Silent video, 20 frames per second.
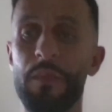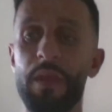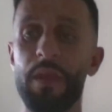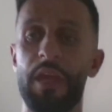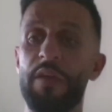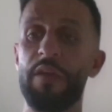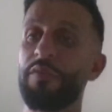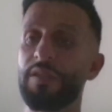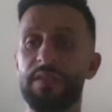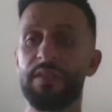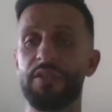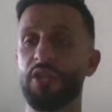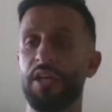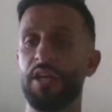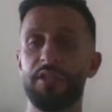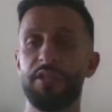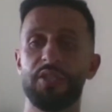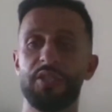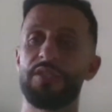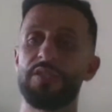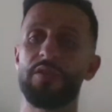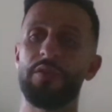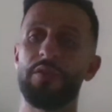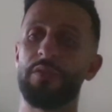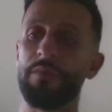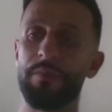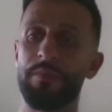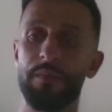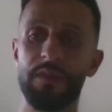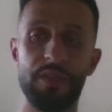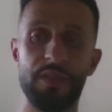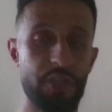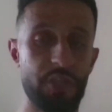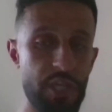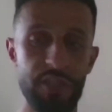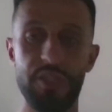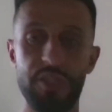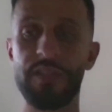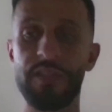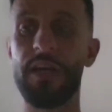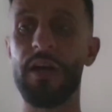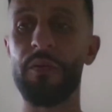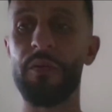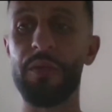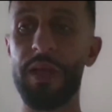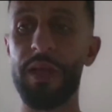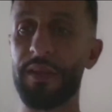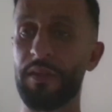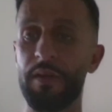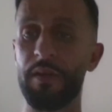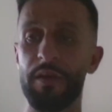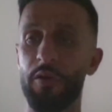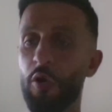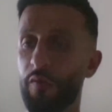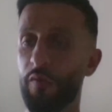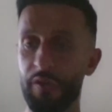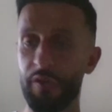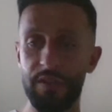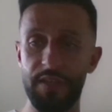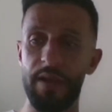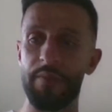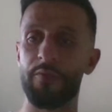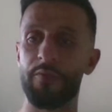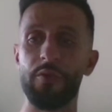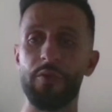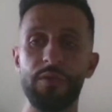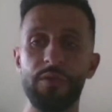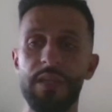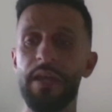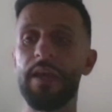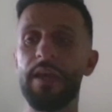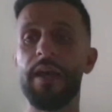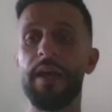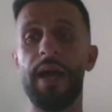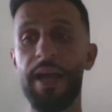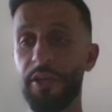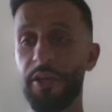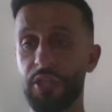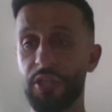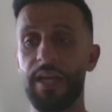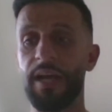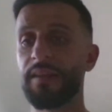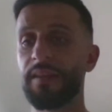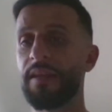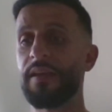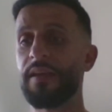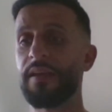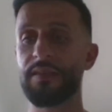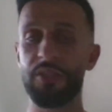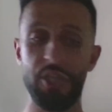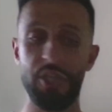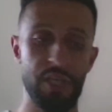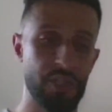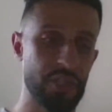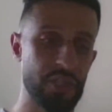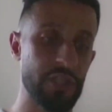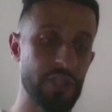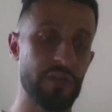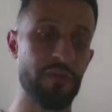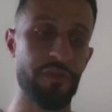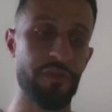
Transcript: Even suggestions too. Suggestions help. Like the overtime rules, I actually got that suggestion